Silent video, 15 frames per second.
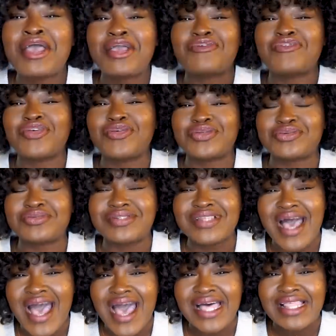if you do
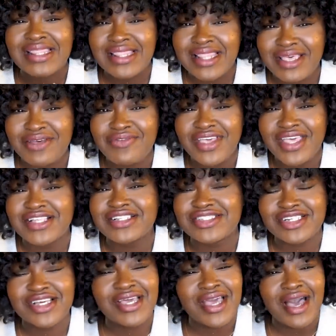not live in
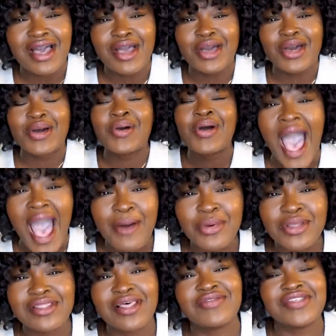Chicago, I
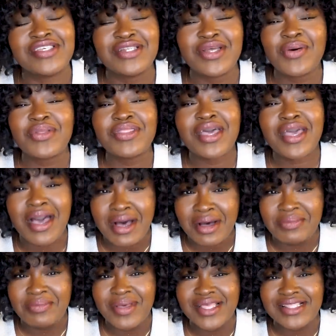would love to know in the
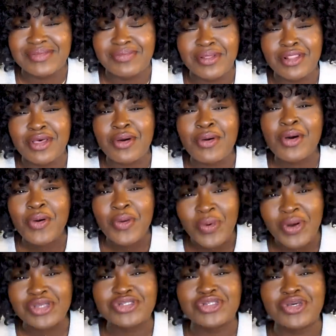comments below,
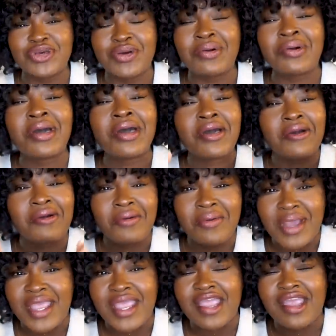would you
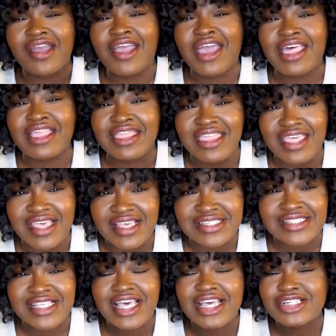wear
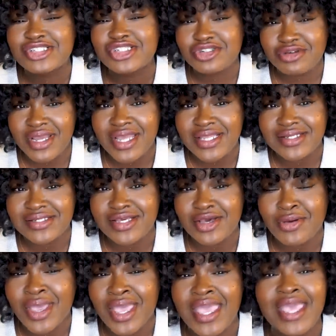this trend,
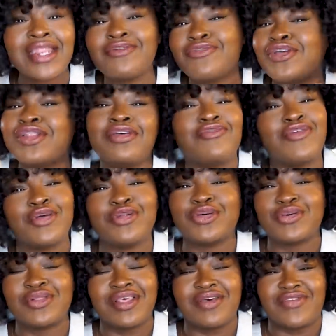okay? And if you
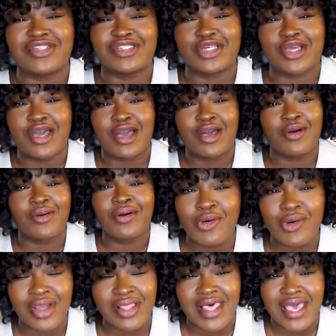do live in Chicago
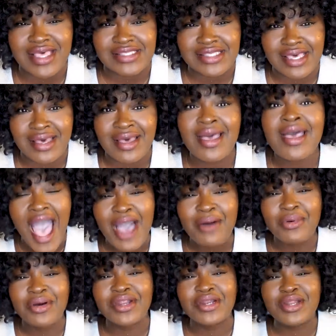or Alaska, I
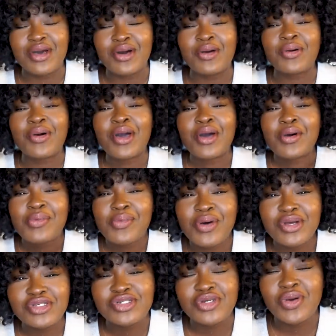want to know,
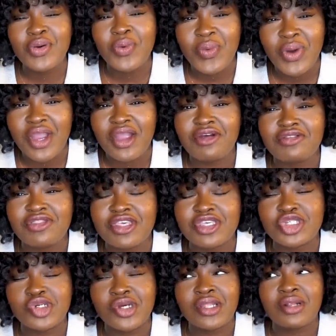would you wear
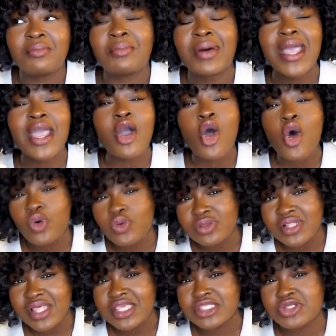this trend? My
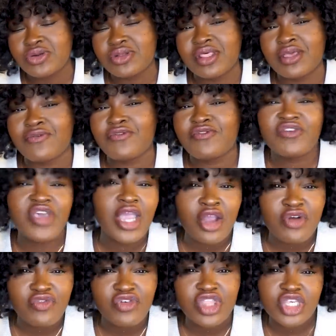only sort of like
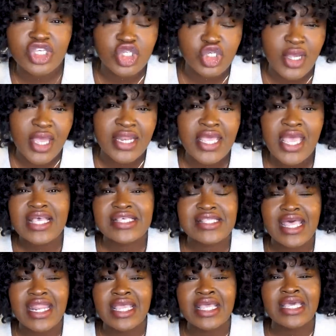fear for this trend is
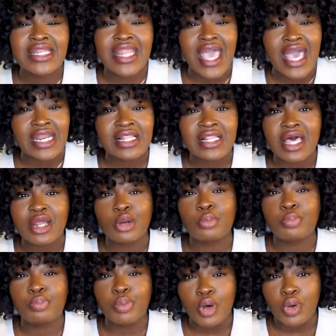that it can add a lot
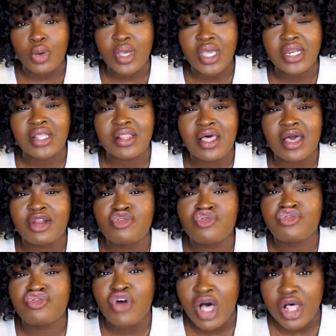of bulk and a lot of
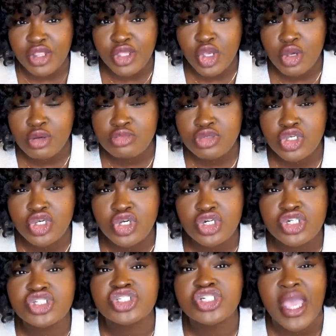volume to
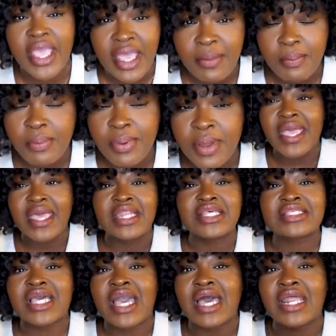your shape, and
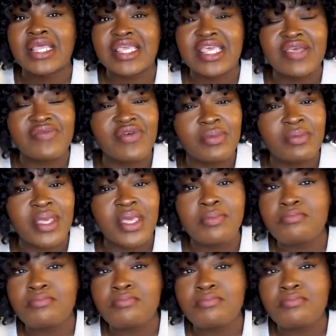it's kind of giving me